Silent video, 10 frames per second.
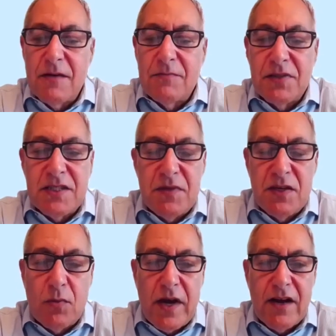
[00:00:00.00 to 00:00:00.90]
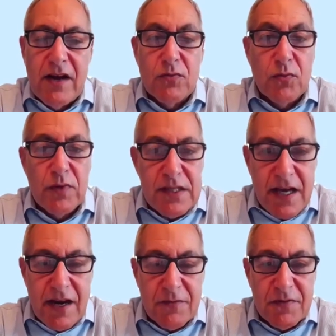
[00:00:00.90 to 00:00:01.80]
Please be aware, read
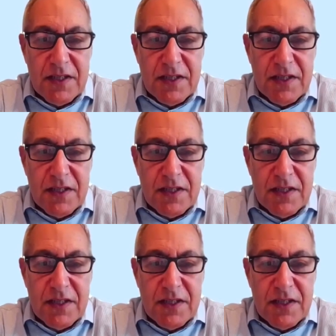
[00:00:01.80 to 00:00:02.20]
carefully,